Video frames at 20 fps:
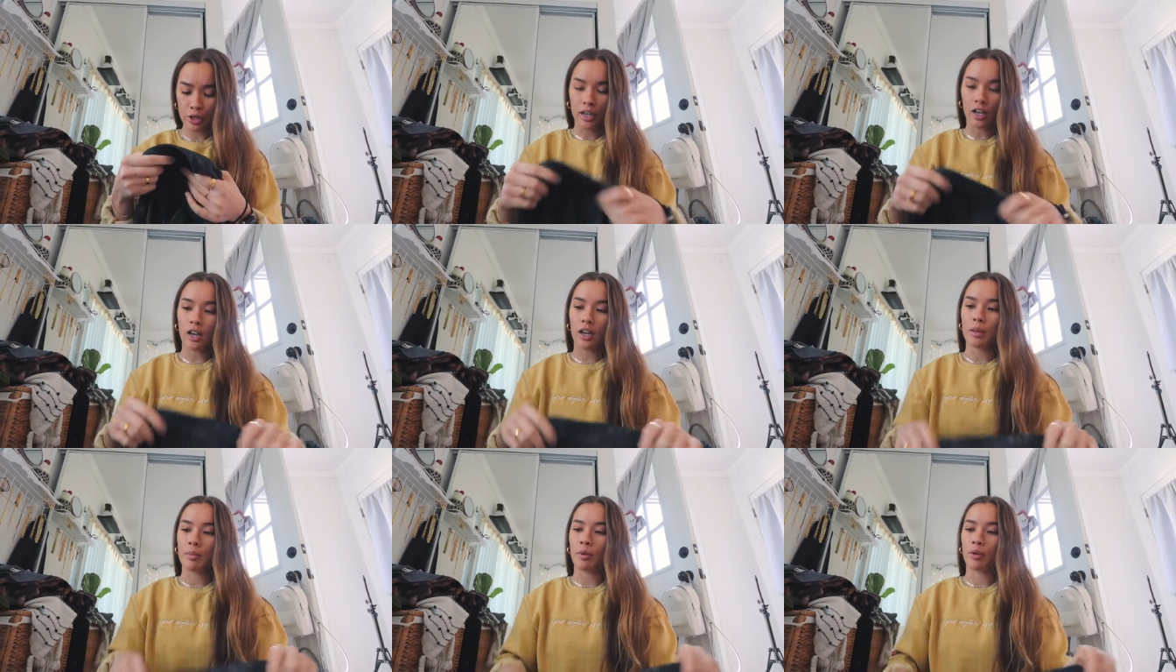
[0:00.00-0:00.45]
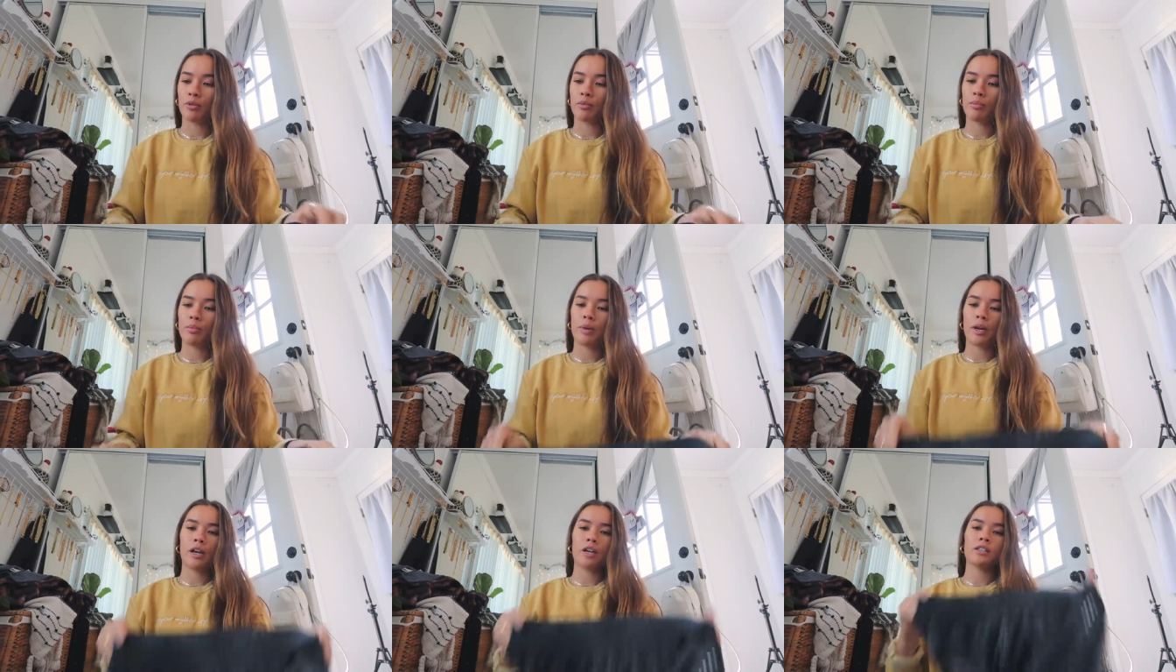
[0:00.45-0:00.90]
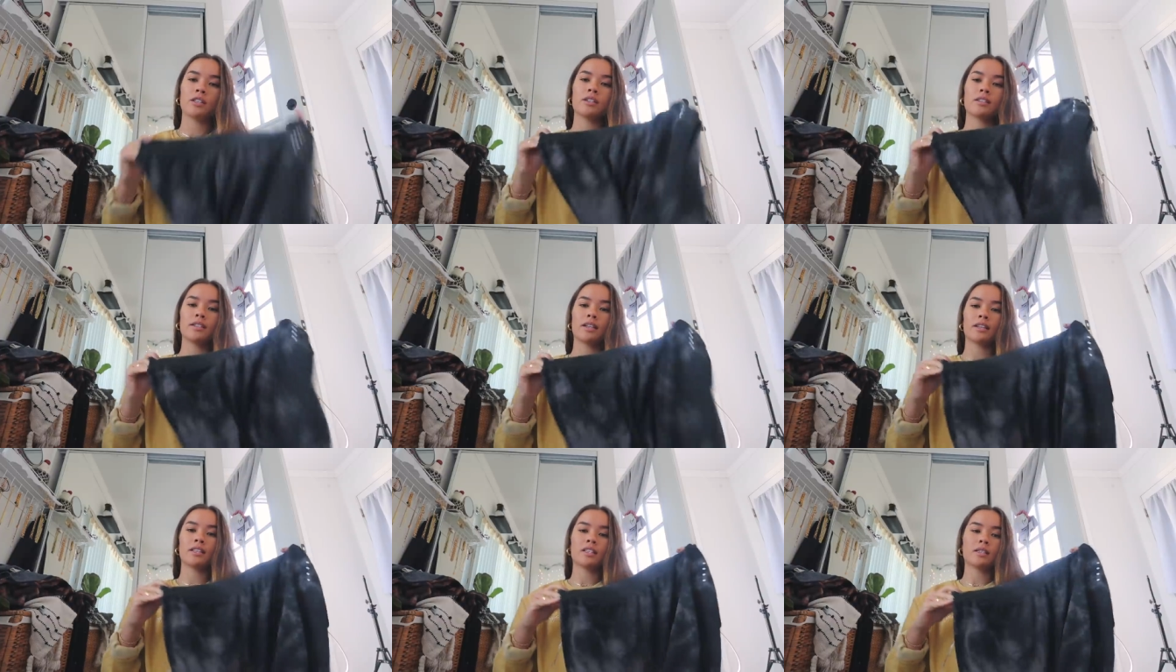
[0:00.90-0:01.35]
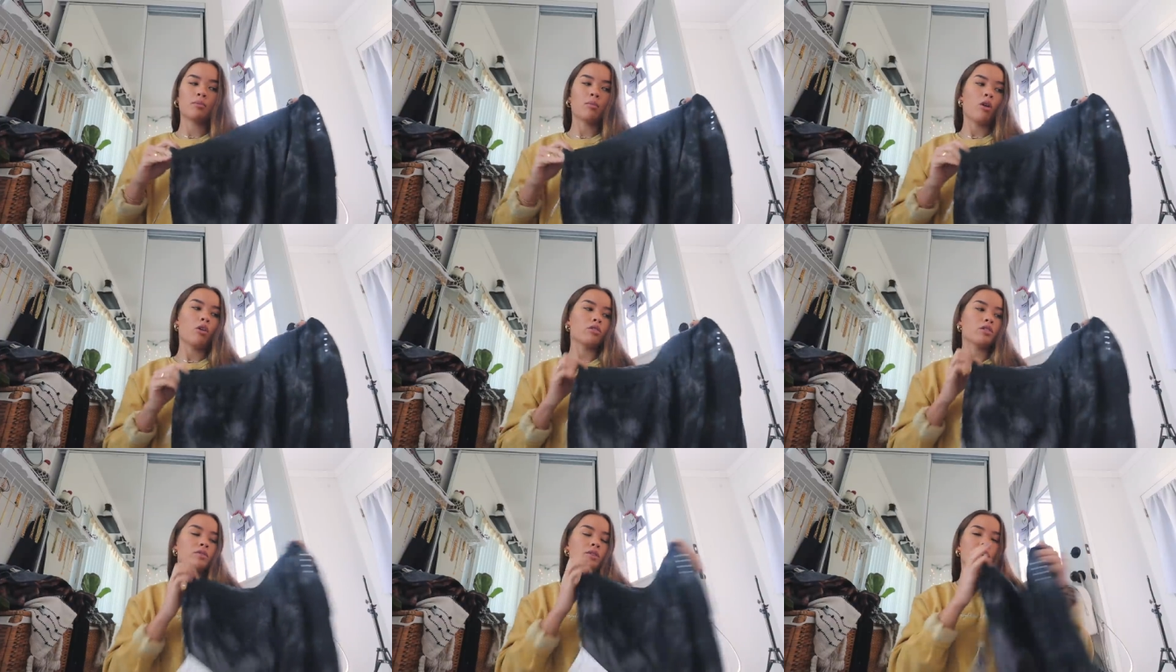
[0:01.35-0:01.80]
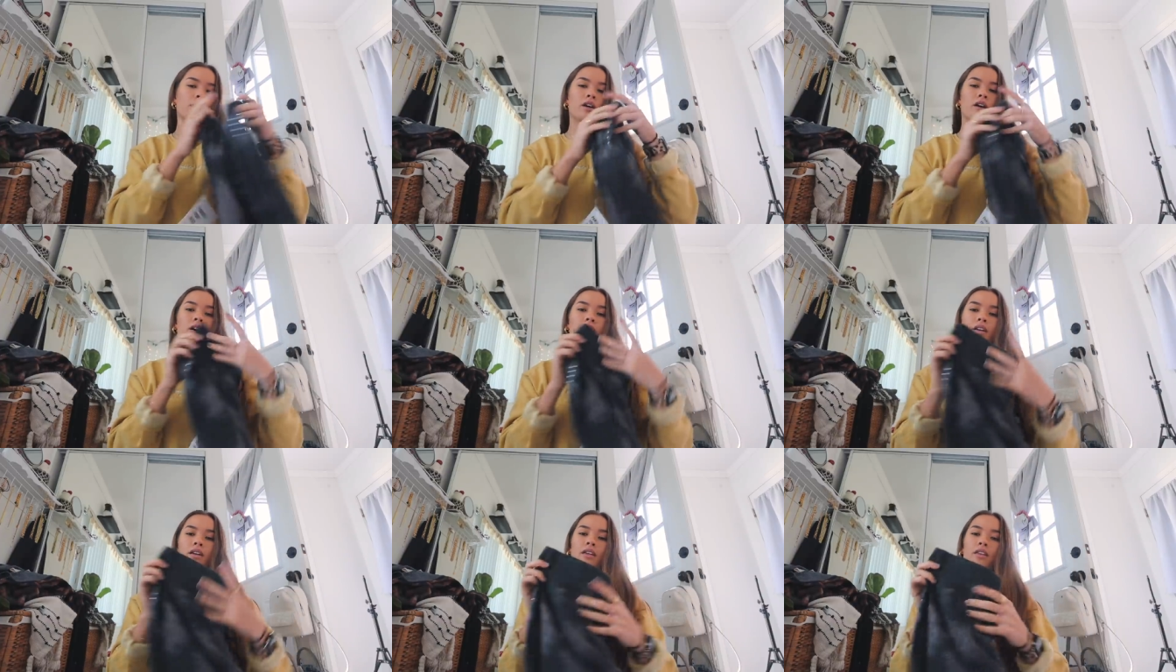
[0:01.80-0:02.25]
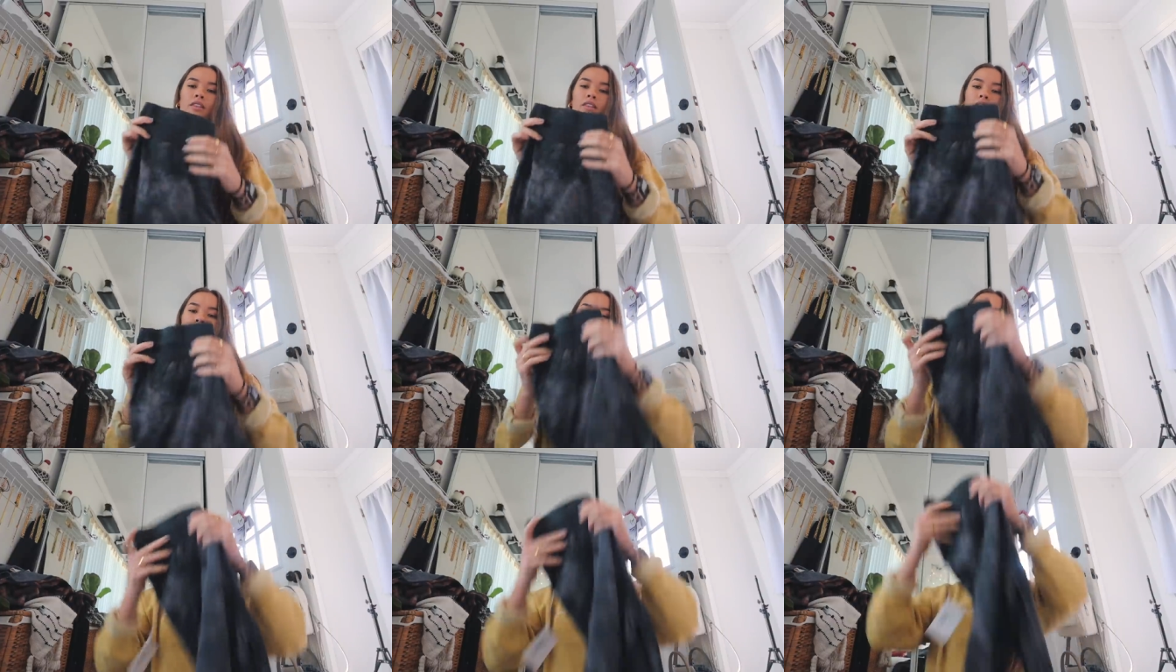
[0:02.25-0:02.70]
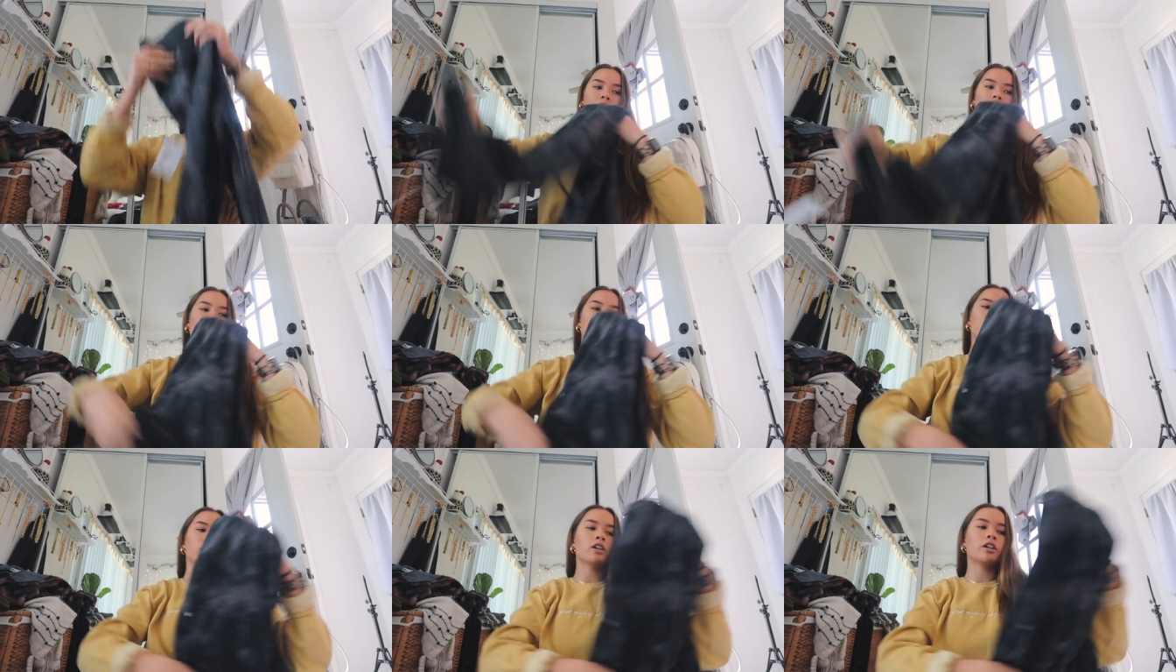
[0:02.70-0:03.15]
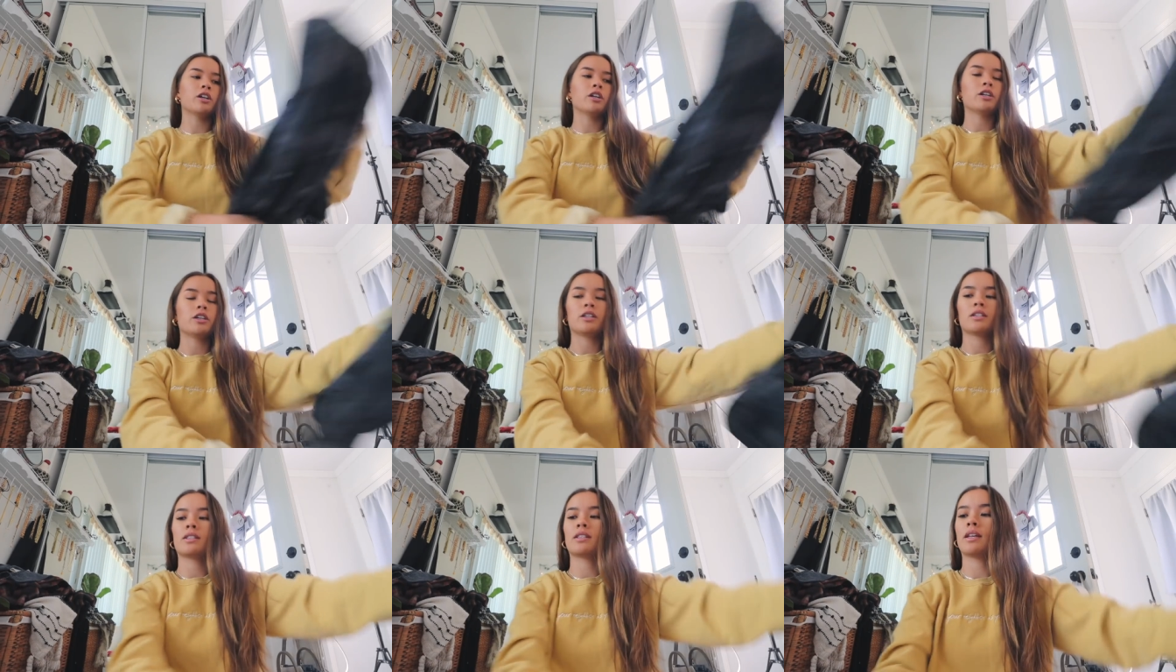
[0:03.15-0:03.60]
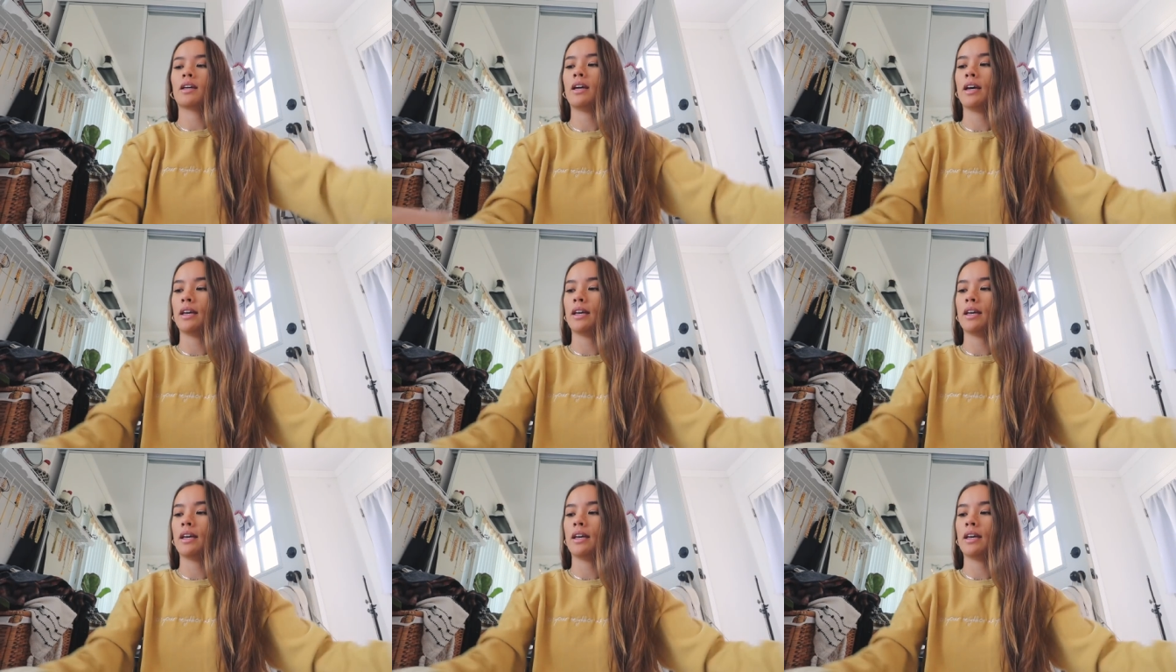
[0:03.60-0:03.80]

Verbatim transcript: I got both pairs in a size small so I got this pair of joggers